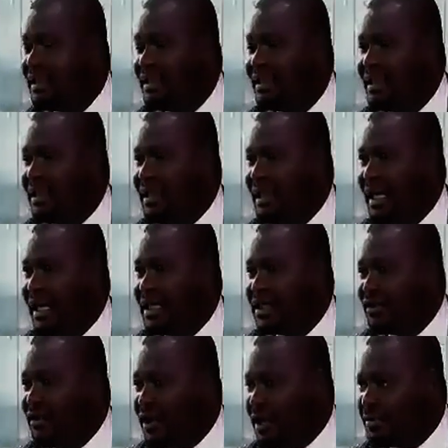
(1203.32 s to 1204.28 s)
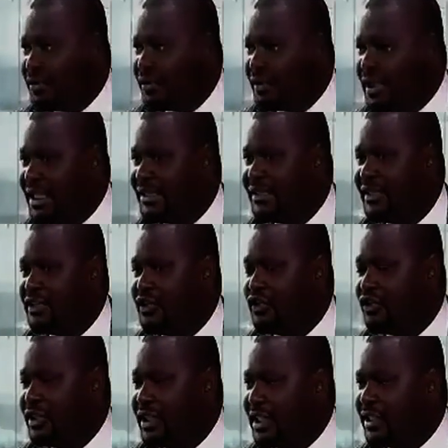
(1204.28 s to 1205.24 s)
and corruption cases
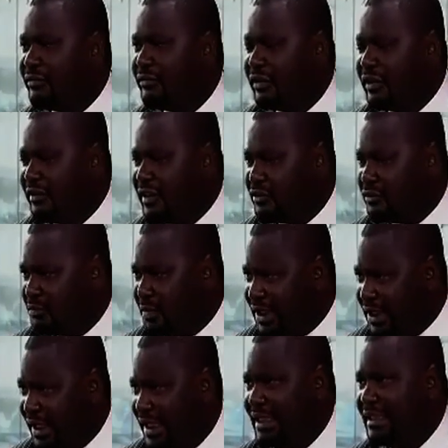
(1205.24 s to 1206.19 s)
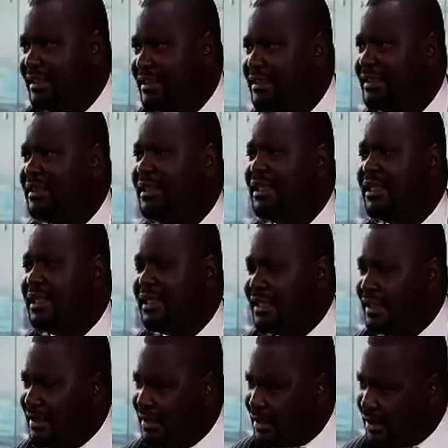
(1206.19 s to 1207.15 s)
don't take forever to be done,
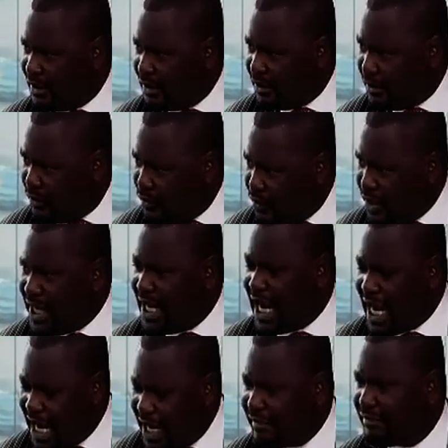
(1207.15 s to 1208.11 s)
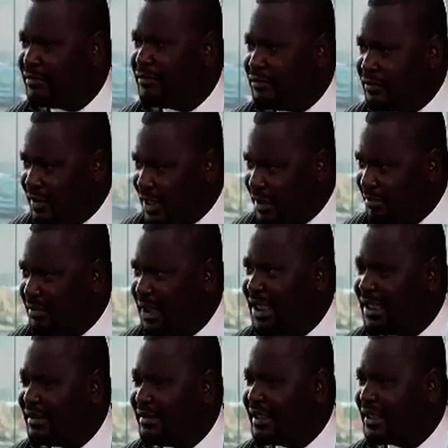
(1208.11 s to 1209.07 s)
we have to
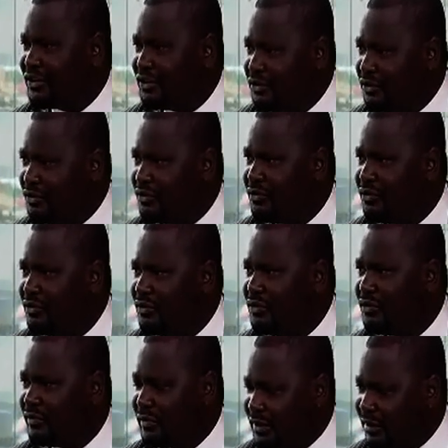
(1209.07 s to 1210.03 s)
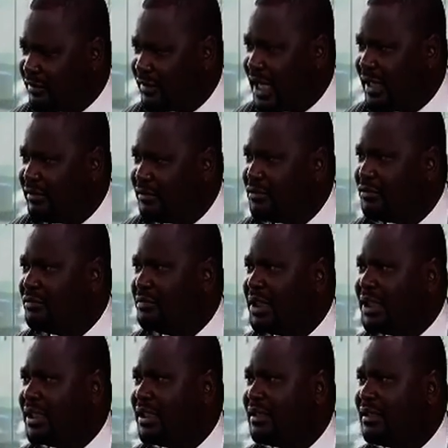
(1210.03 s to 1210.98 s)
amend Section
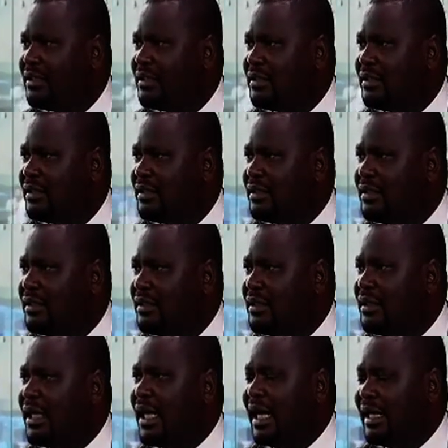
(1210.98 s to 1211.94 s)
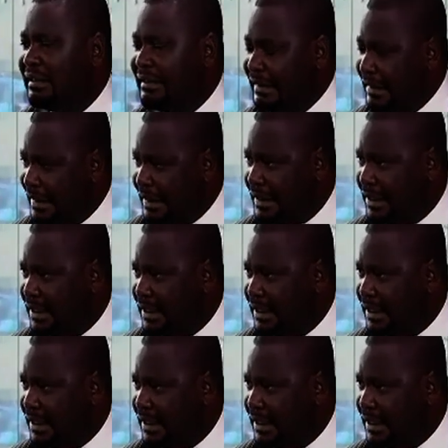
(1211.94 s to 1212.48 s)
245(2)(b) and C.